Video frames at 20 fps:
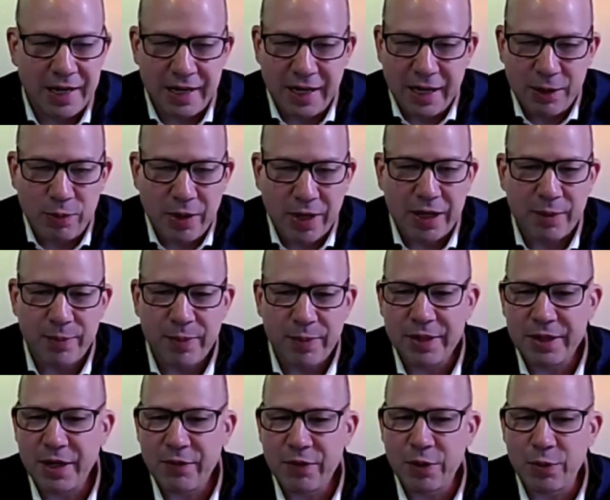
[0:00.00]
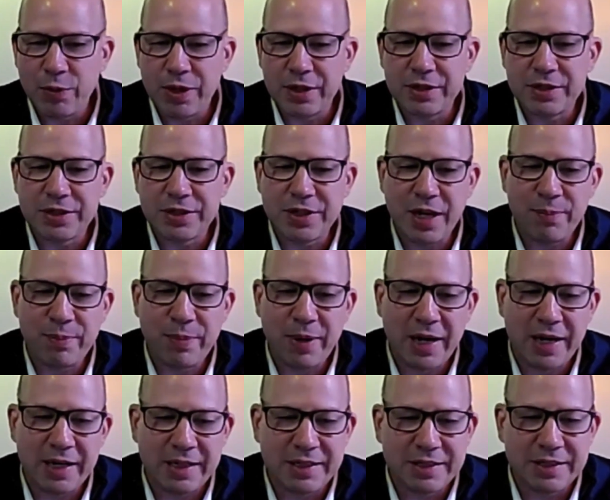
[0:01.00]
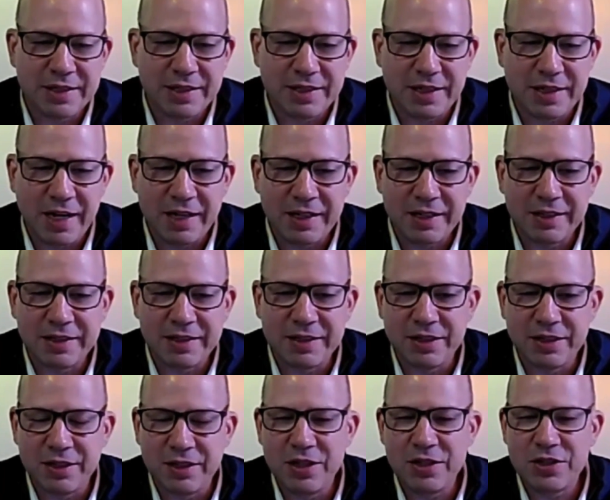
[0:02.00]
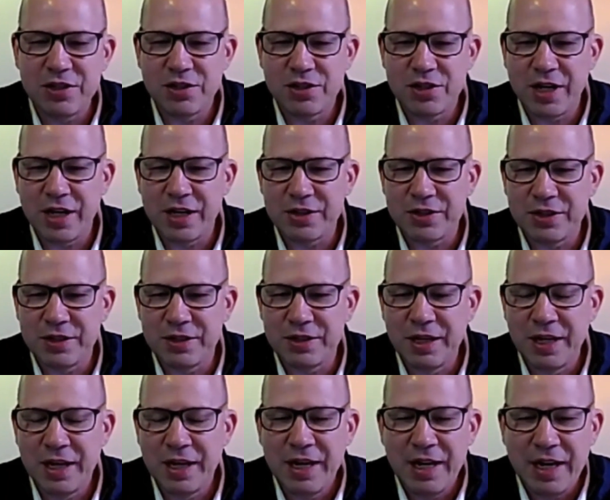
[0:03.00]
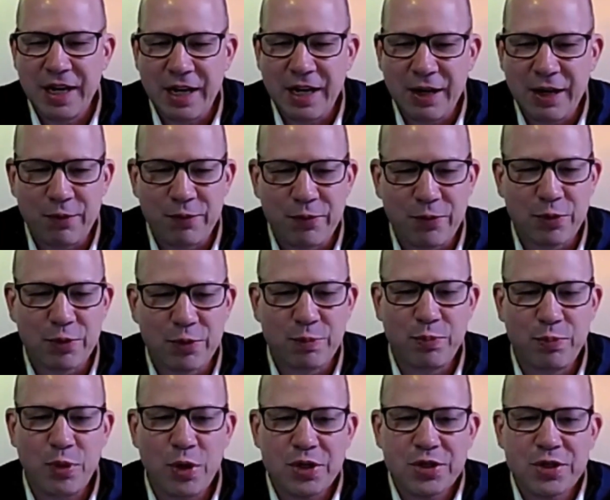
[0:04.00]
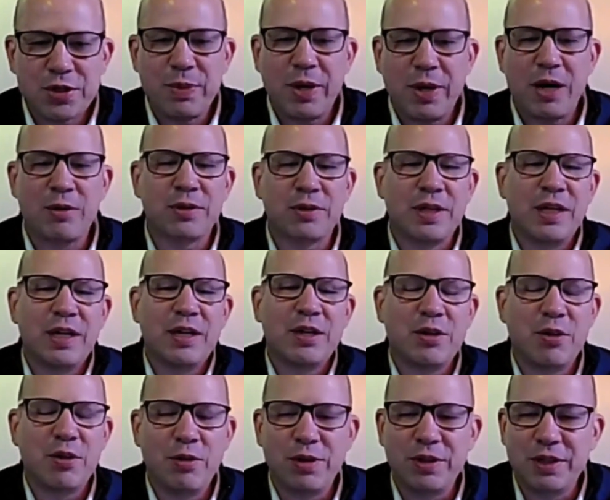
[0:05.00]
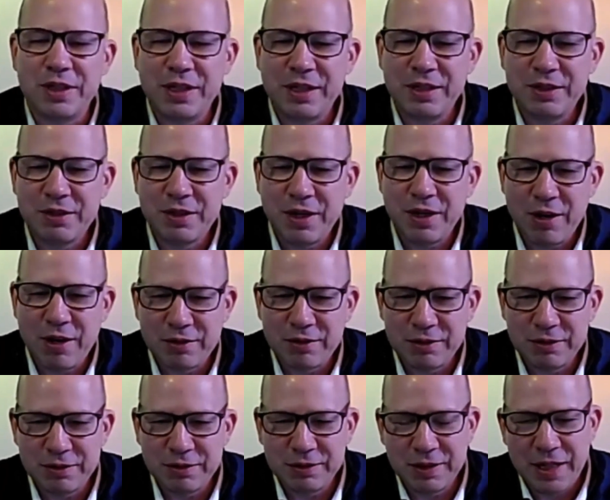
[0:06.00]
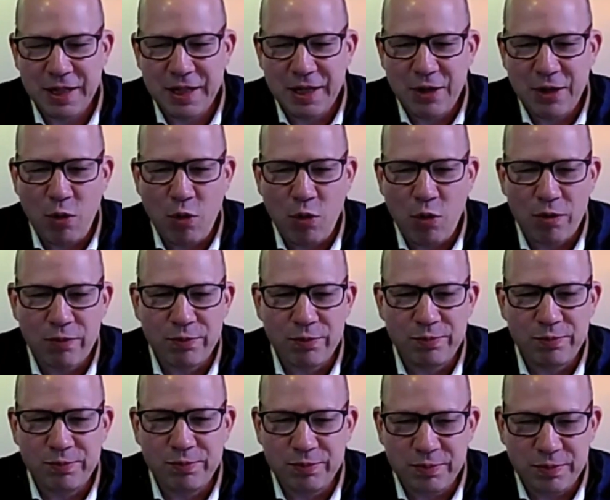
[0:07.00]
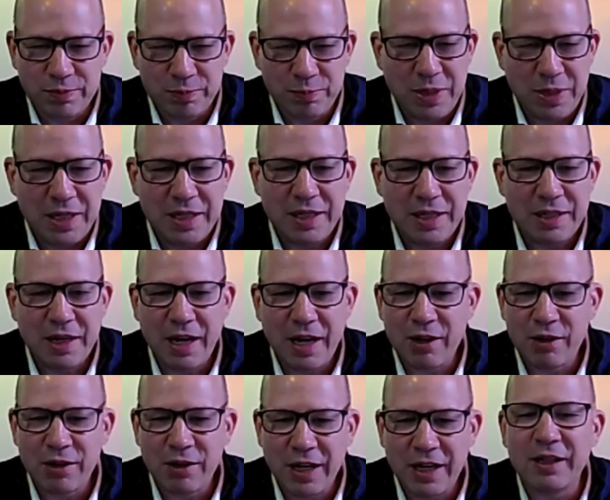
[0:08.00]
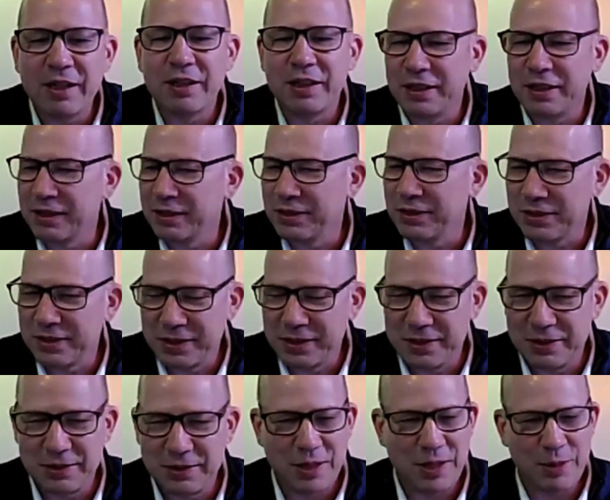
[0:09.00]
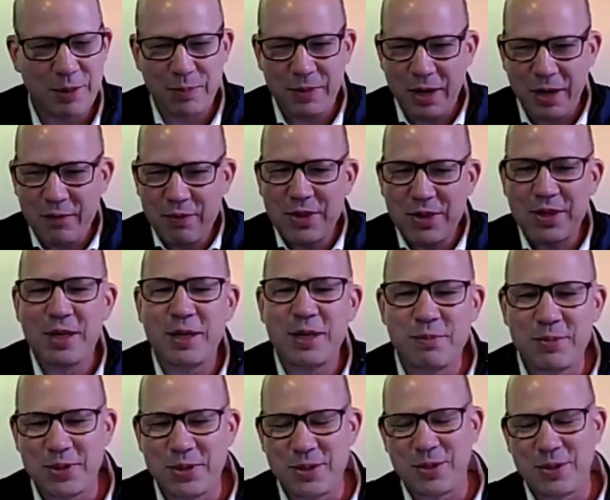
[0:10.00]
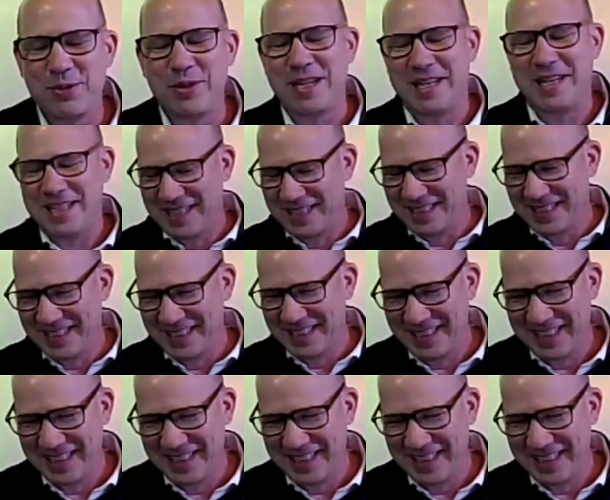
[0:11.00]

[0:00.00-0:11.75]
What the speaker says: And I recommend everyone stop by and see Nyla and Tenita Johnson for books about going to kindergarten or meeting aliens and everything in between.